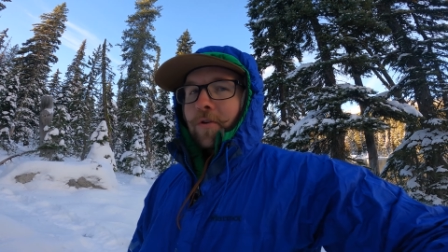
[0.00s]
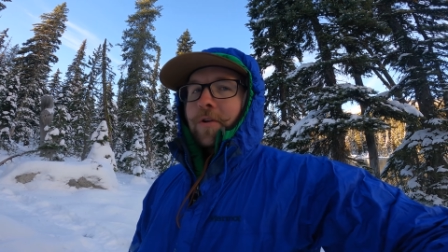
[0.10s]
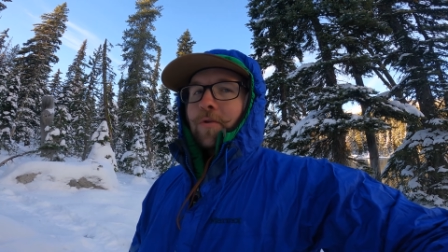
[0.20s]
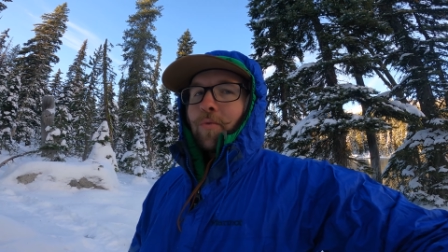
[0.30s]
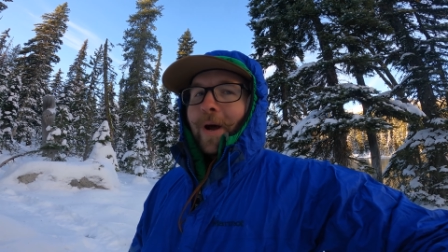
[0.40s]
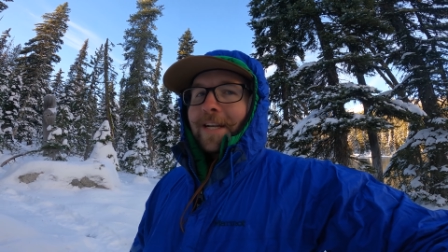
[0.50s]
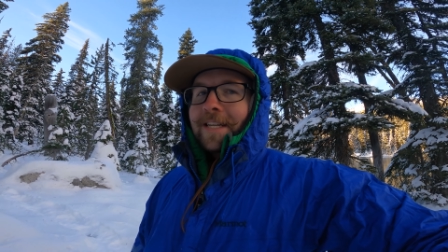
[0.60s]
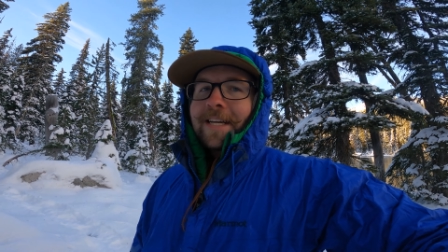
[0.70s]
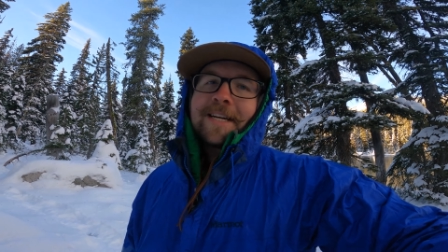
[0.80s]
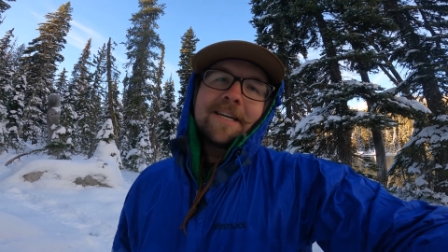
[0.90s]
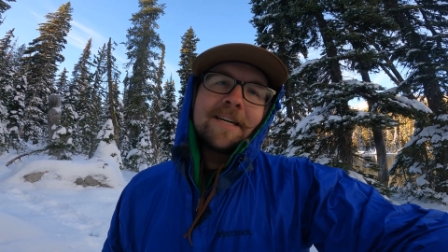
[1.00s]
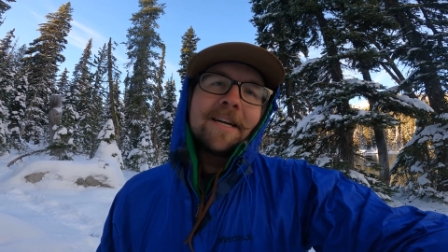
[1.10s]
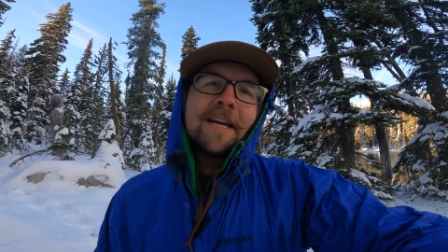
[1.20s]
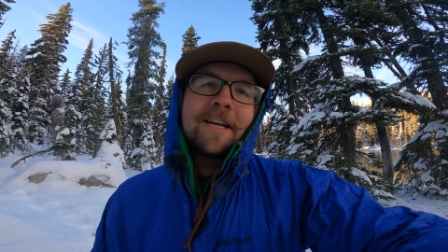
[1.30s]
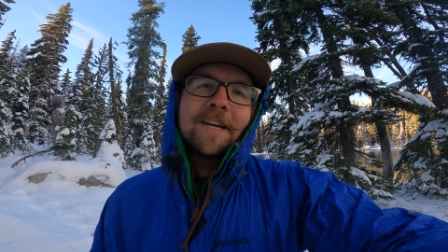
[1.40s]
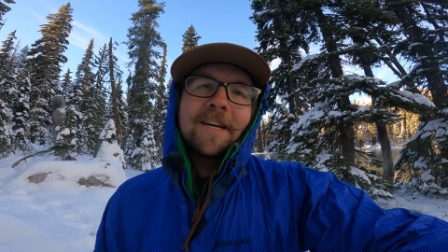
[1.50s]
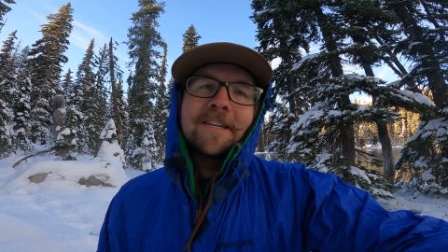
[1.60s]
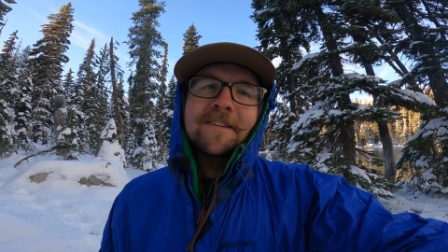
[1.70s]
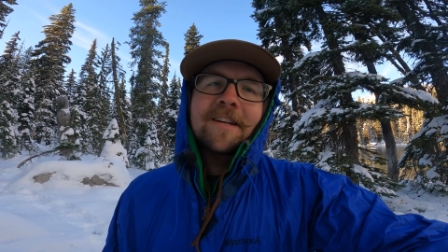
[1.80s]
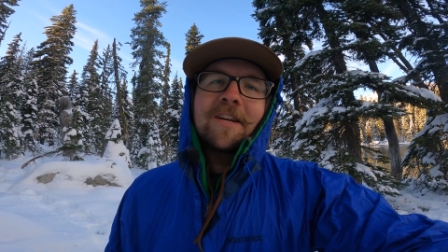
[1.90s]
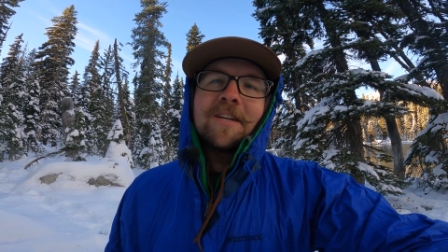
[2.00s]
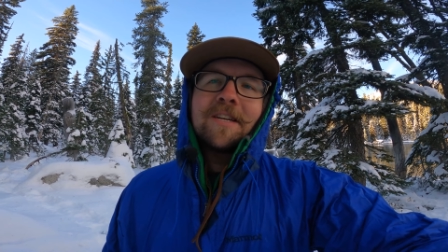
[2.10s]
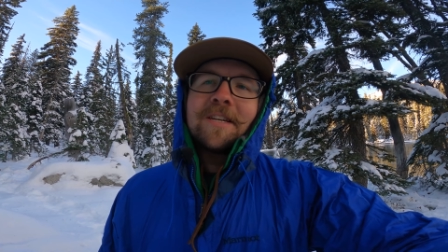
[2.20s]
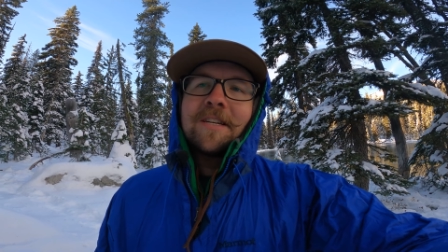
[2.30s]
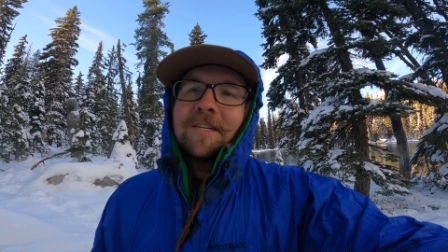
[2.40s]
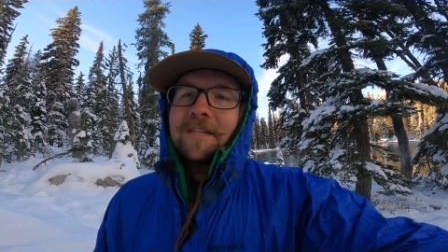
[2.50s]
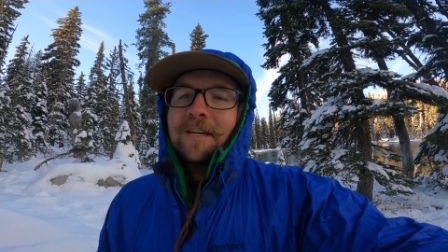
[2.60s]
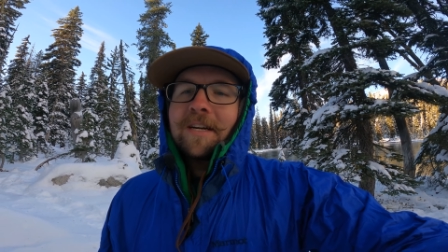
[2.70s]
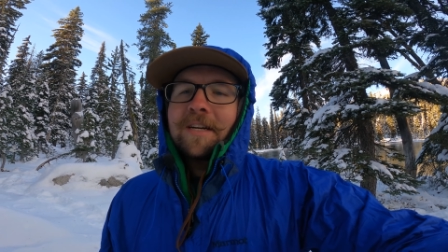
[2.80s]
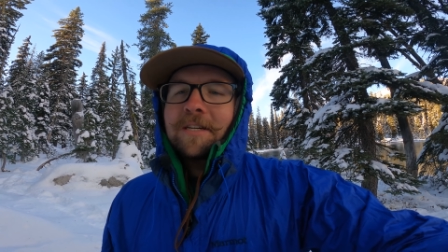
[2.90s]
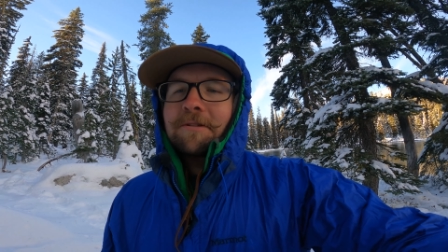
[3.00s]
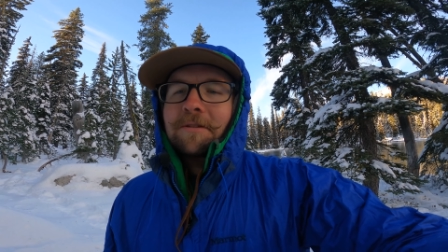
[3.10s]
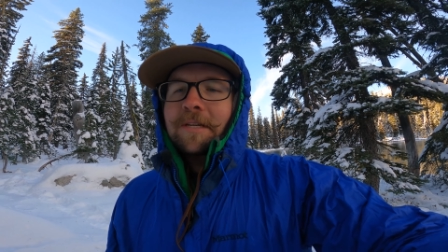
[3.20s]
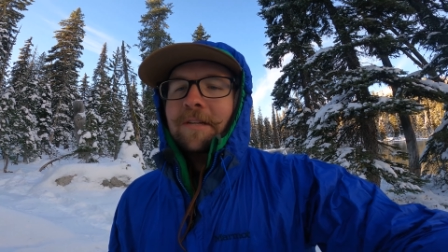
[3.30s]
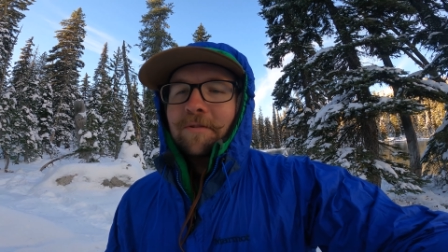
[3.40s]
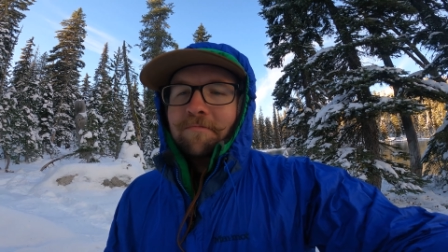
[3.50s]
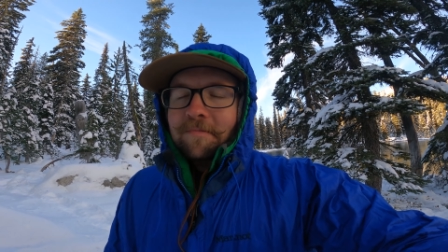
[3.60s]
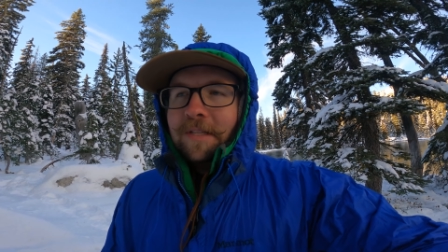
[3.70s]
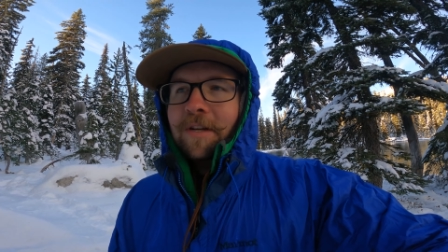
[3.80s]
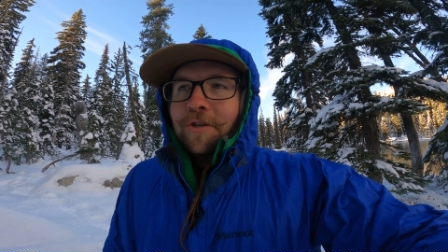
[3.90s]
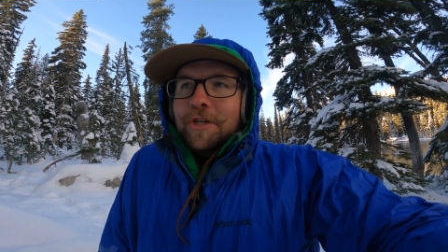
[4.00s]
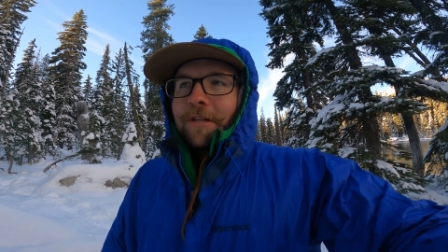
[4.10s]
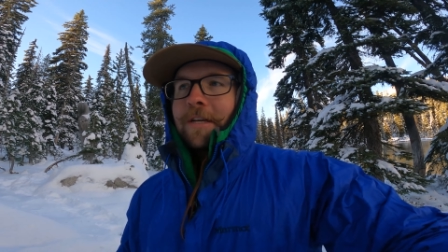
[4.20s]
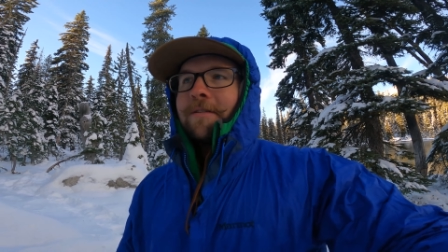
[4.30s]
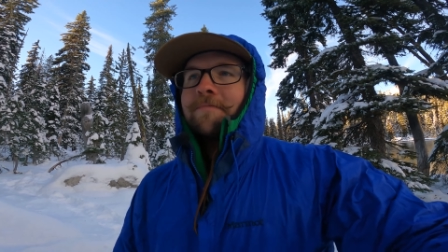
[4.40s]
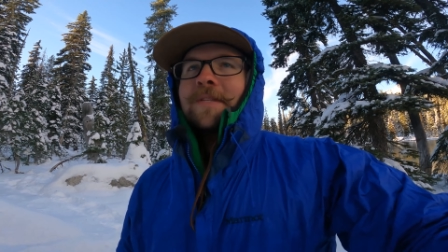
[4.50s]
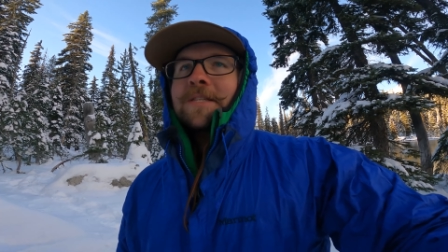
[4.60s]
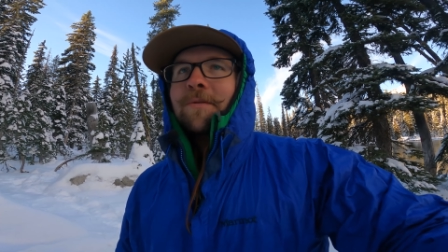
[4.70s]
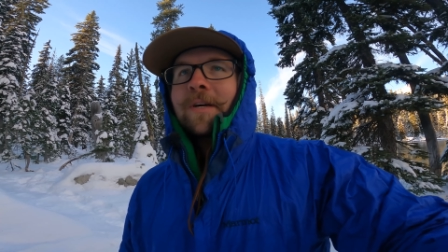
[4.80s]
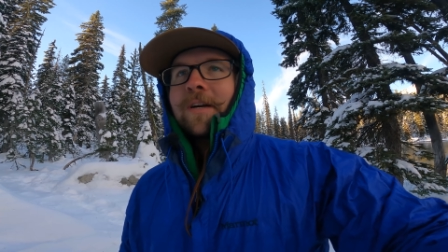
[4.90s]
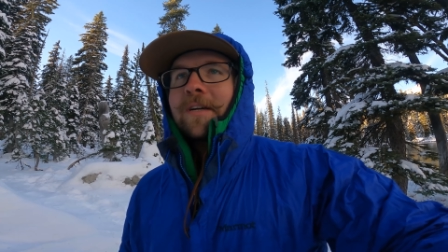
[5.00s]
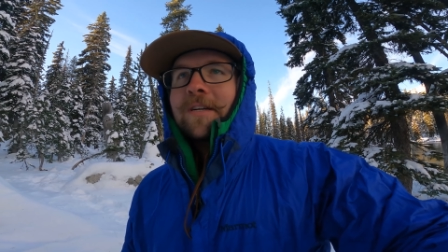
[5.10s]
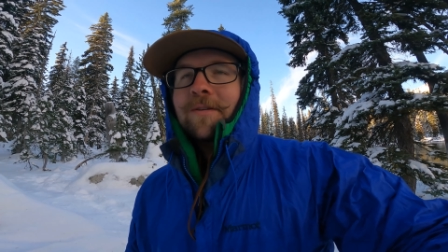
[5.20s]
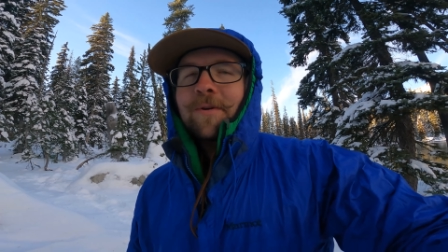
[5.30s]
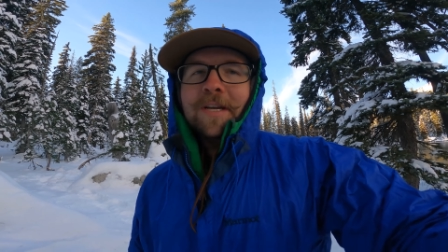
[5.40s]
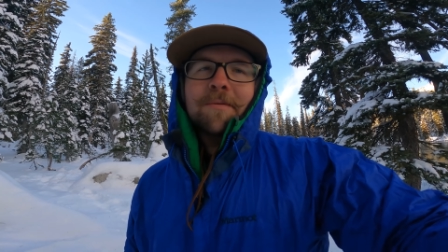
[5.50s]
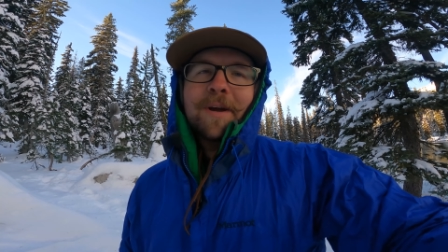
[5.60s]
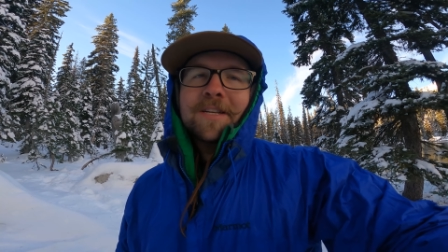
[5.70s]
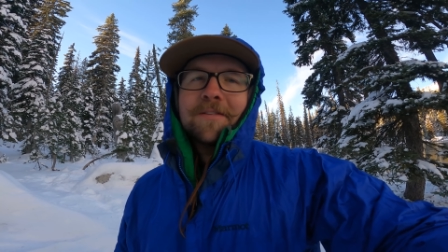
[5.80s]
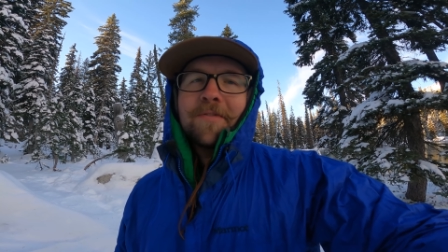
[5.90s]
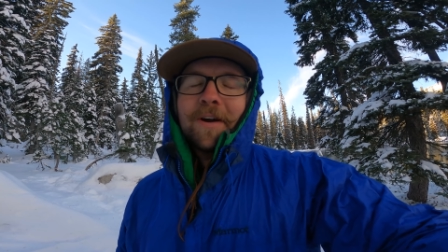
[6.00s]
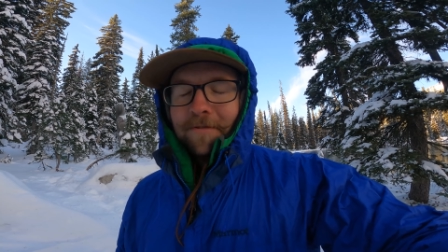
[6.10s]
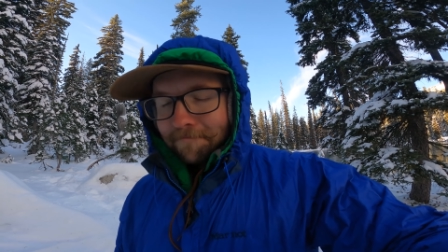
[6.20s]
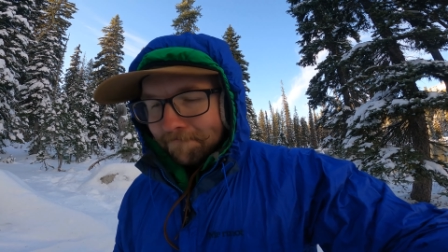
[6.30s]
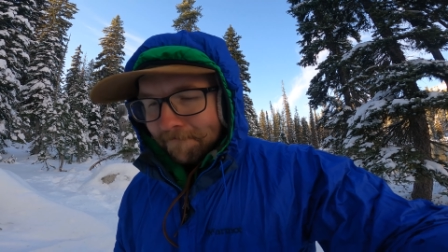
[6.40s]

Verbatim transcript: are a little wet and uh, know, a little chilly. That's why I want to get back to the fire.